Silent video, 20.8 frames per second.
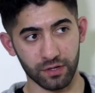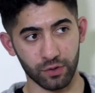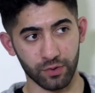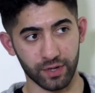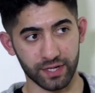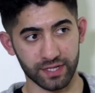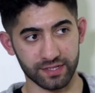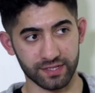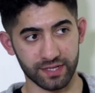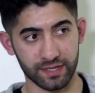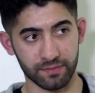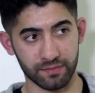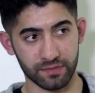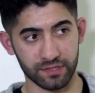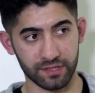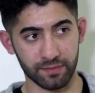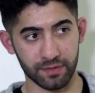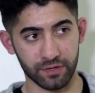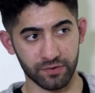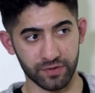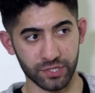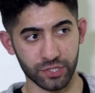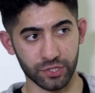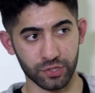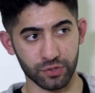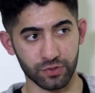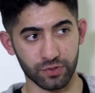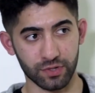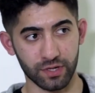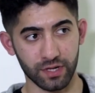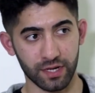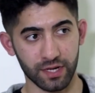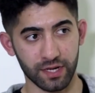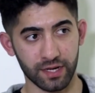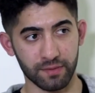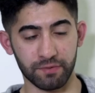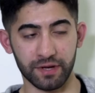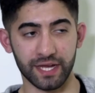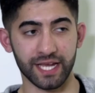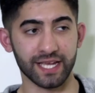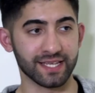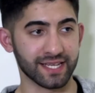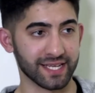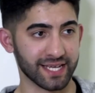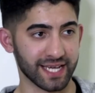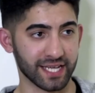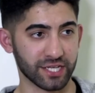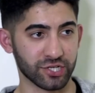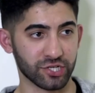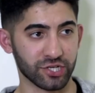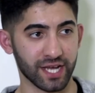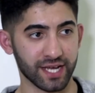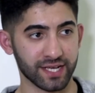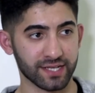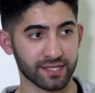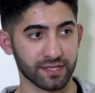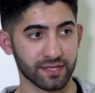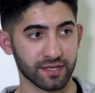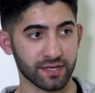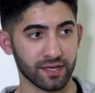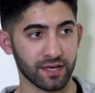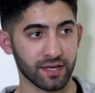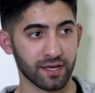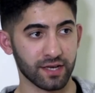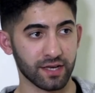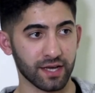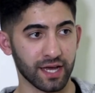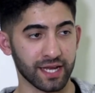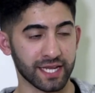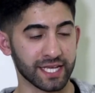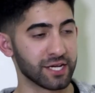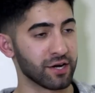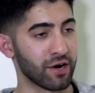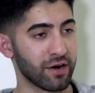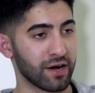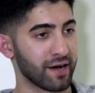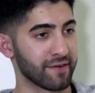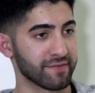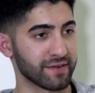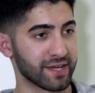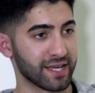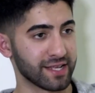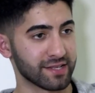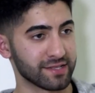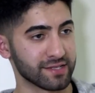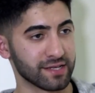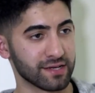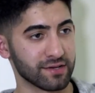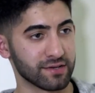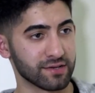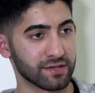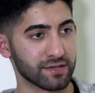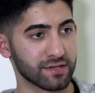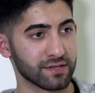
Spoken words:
who had a similar issue, but he didn't get checked. He can't have kids now.